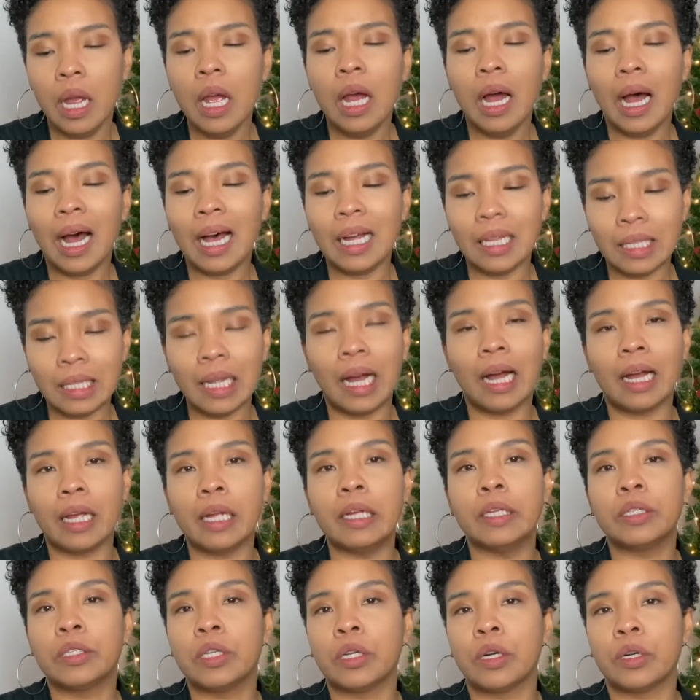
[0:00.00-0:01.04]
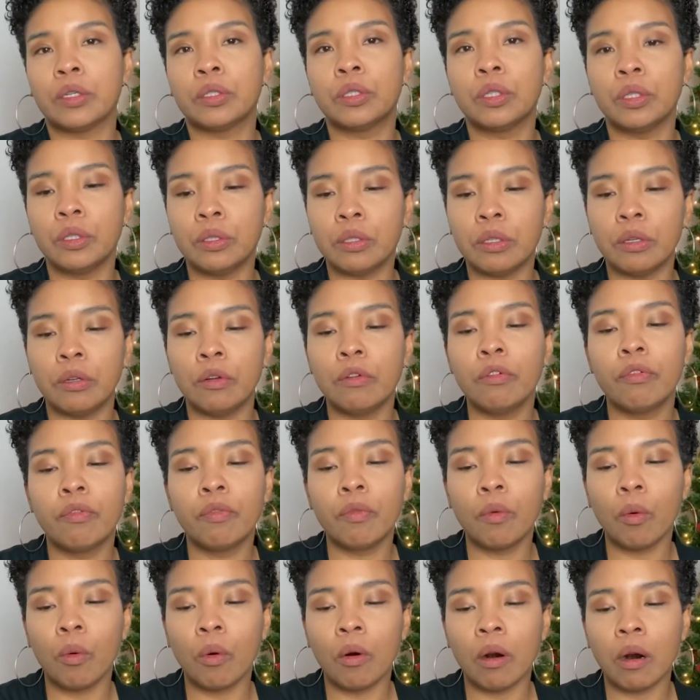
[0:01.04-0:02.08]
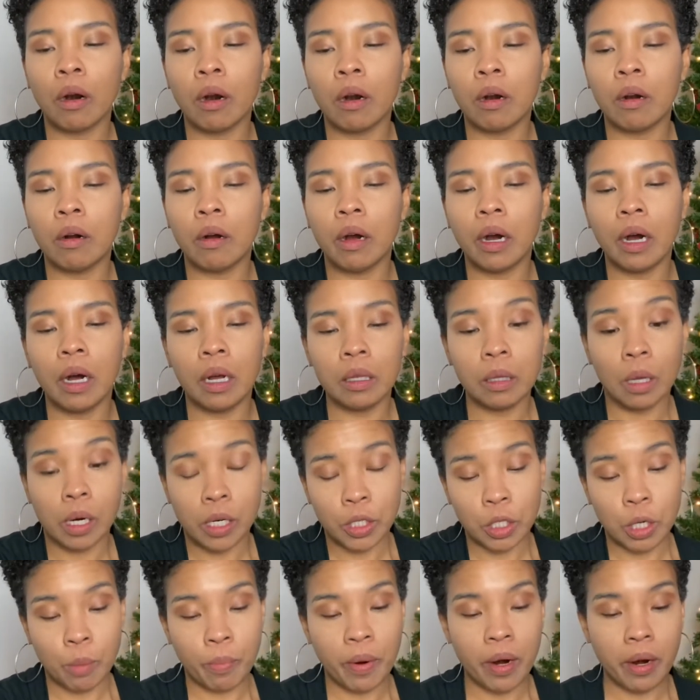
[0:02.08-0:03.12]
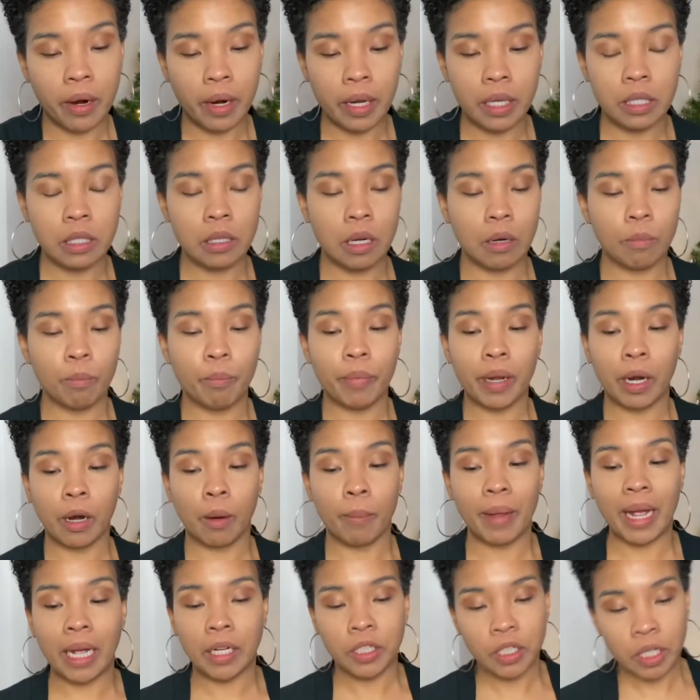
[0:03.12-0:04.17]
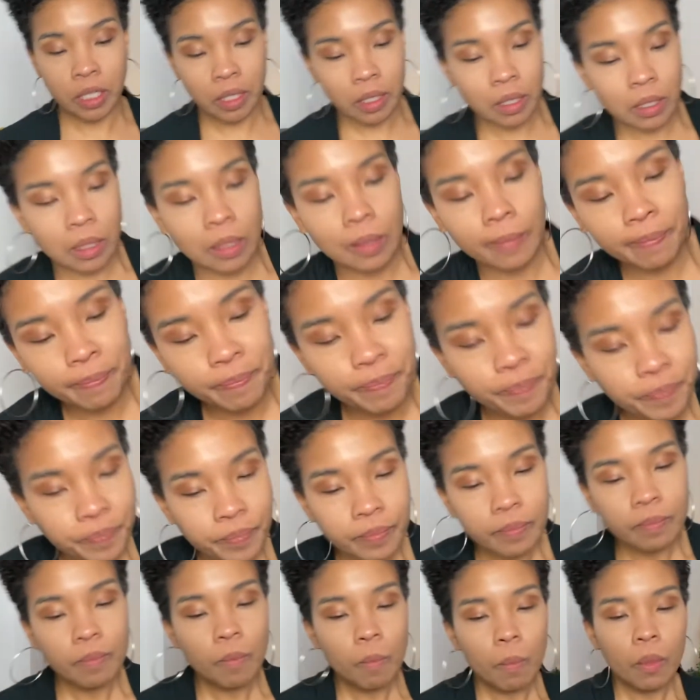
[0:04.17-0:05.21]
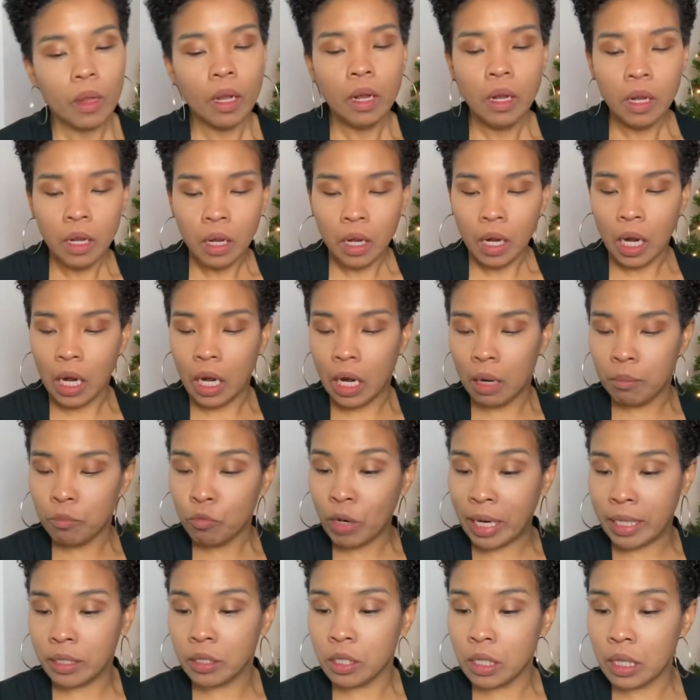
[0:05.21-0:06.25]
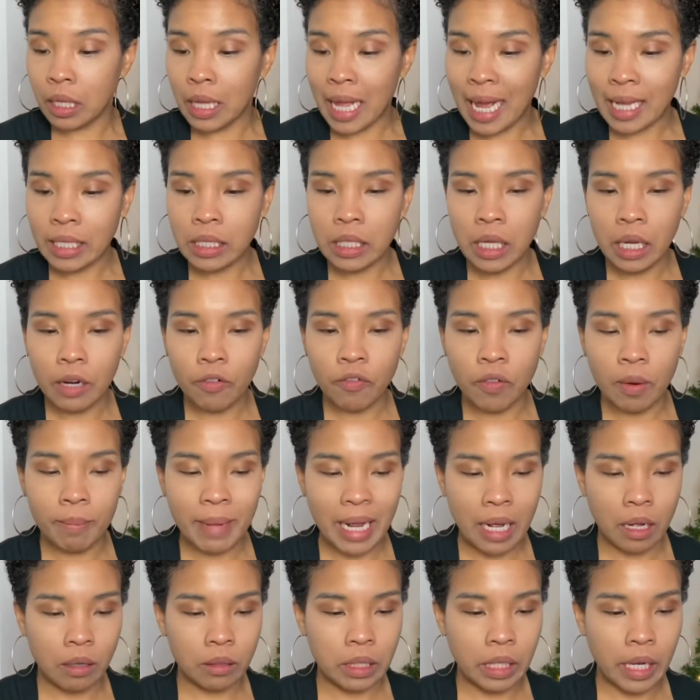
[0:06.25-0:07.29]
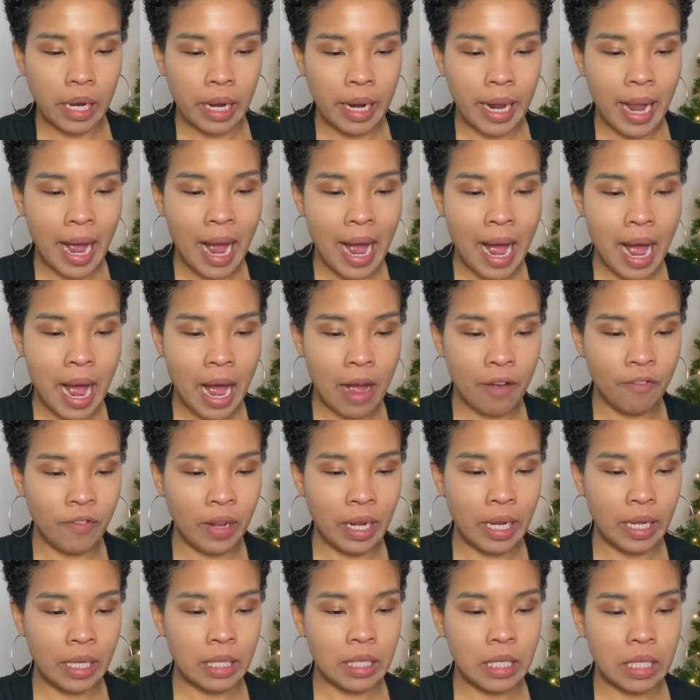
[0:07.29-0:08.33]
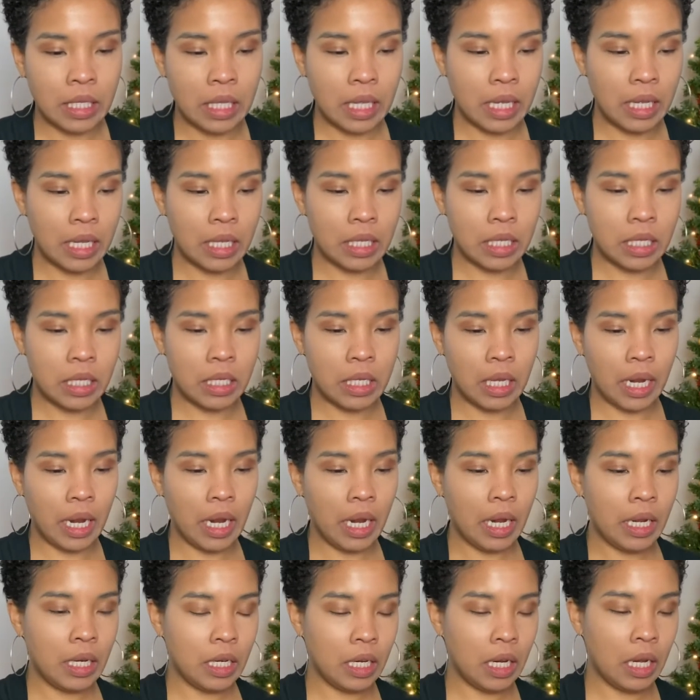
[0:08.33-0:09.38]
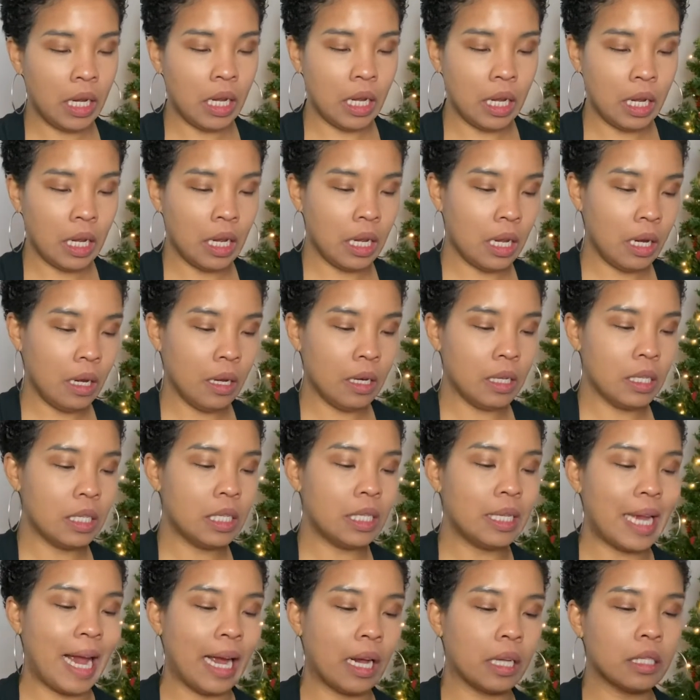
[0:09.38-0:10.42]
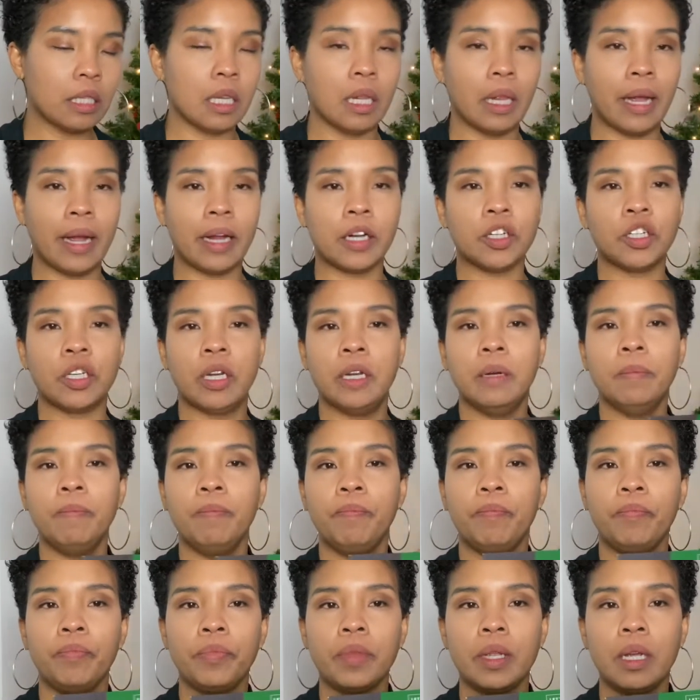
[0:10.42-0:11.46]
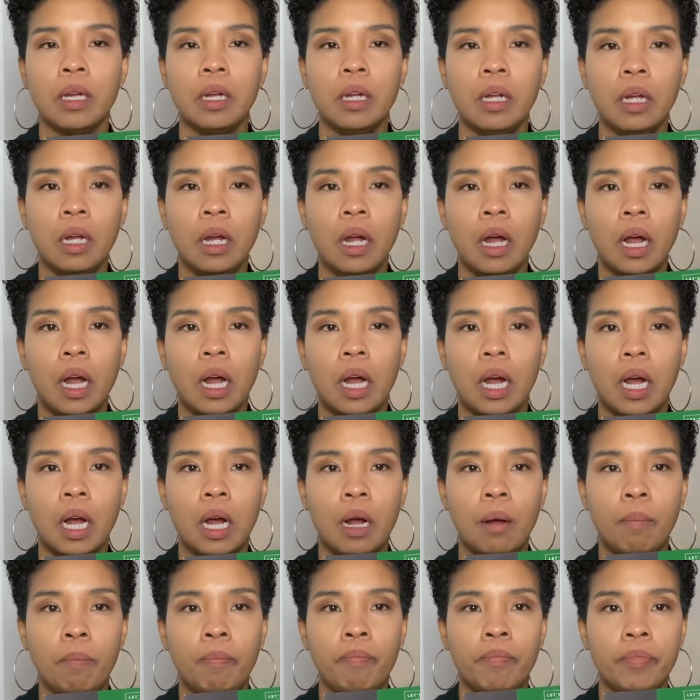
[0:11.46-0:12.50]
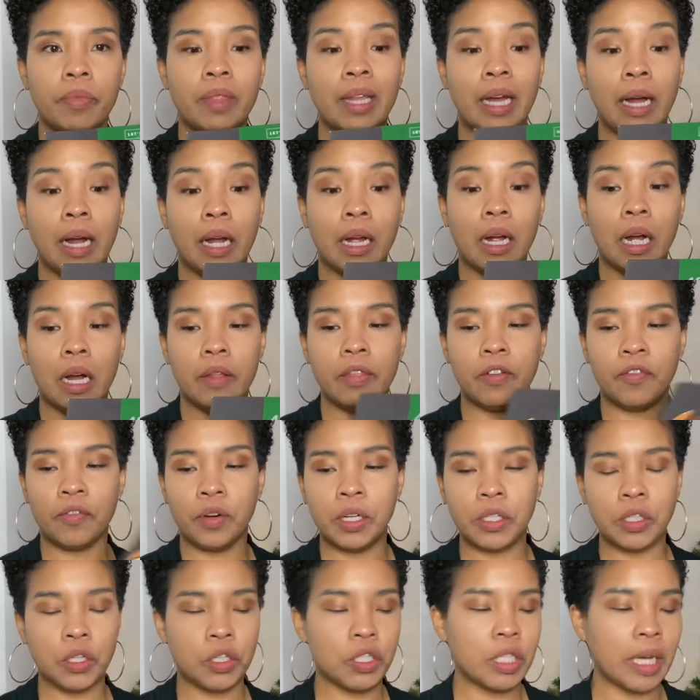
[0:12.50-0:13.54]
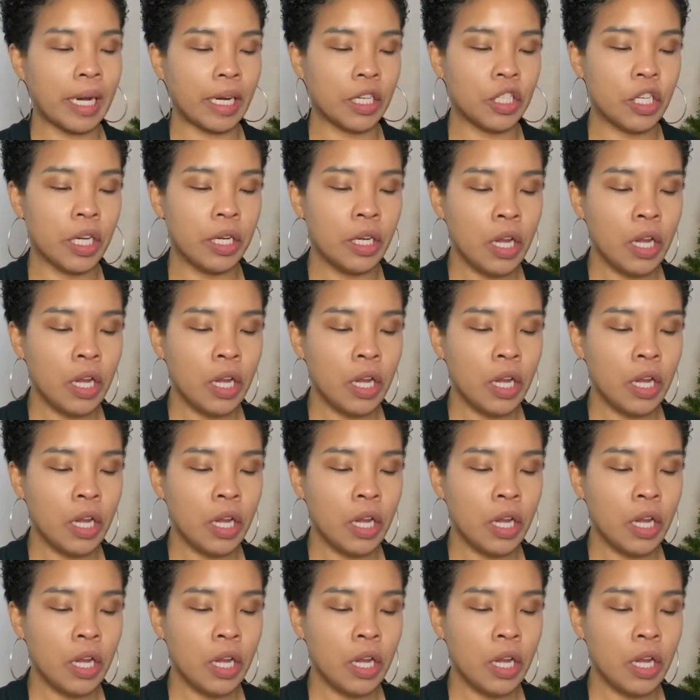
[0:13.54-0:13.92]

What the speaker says: a lot easier to do for larger parties and bigger batches. Right, so the last thing from Aldi I have is this Indian snack selection that I got in the freezer section.